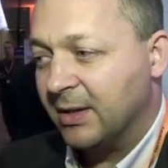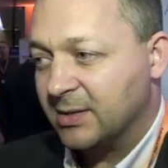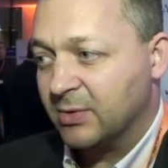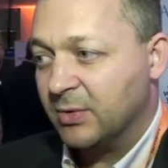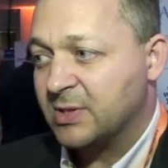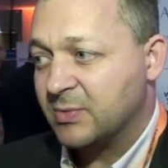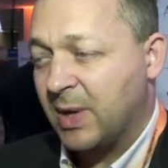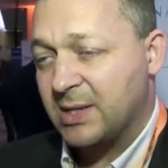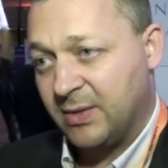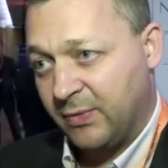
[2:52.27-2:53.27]
So it's
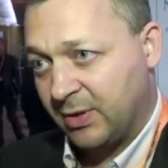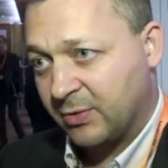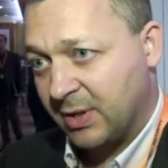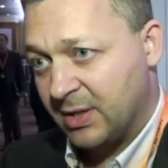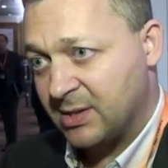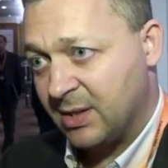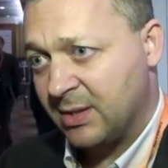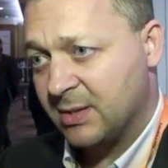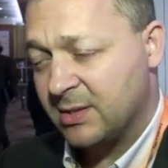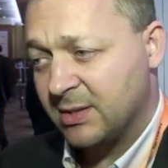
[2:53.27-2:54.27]
massive increase, and